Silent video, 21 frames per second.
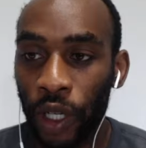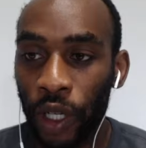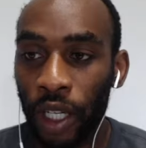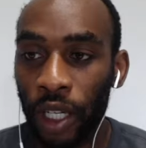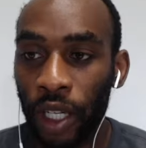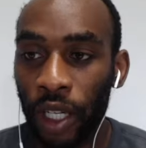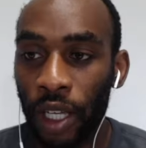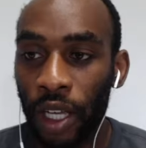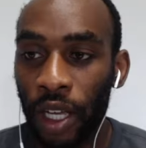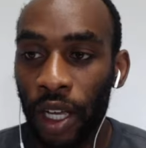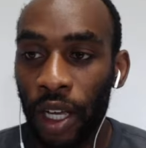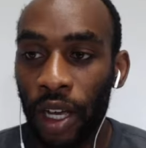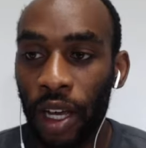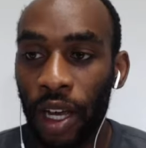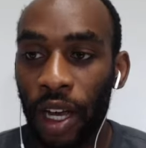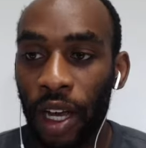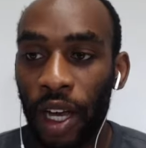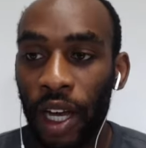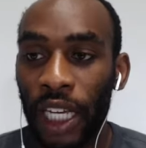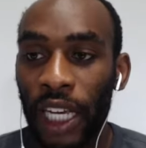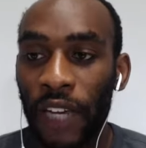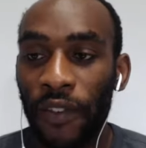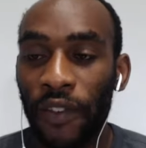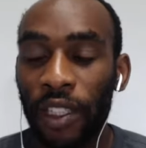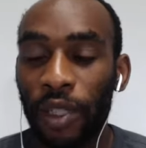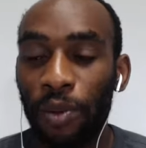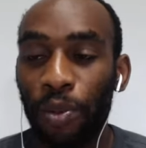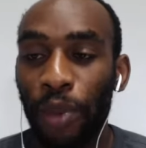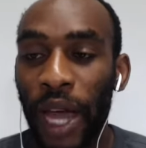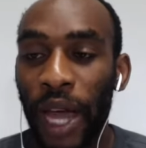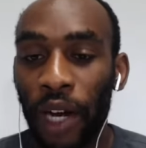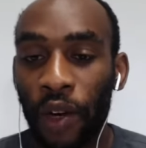it. Give us
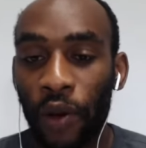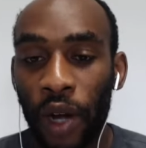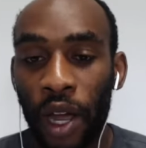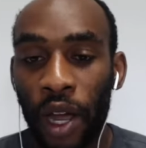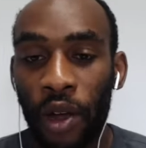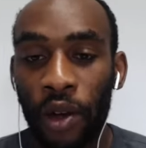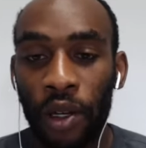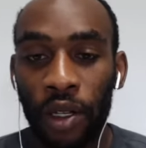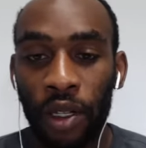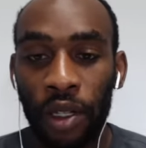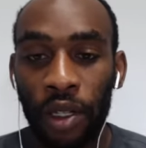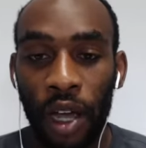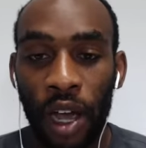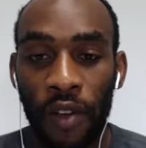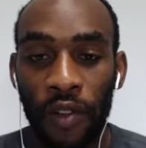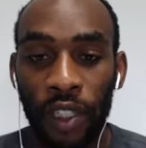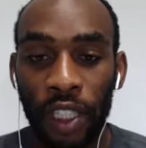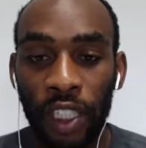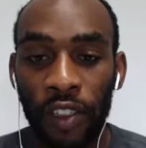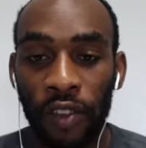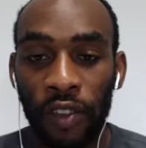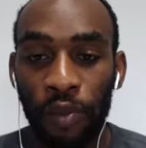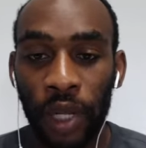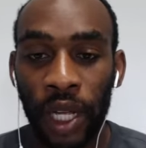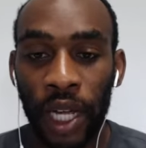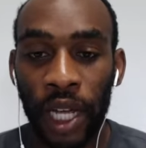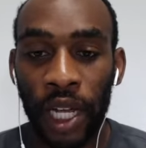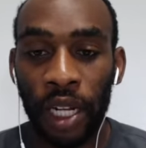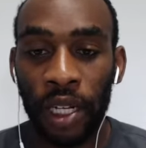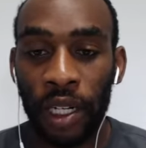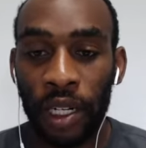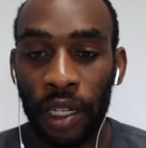some background. Obviously, you've
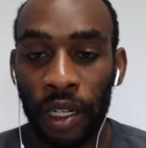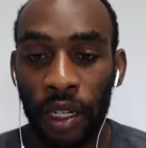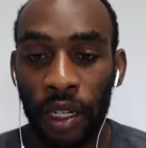played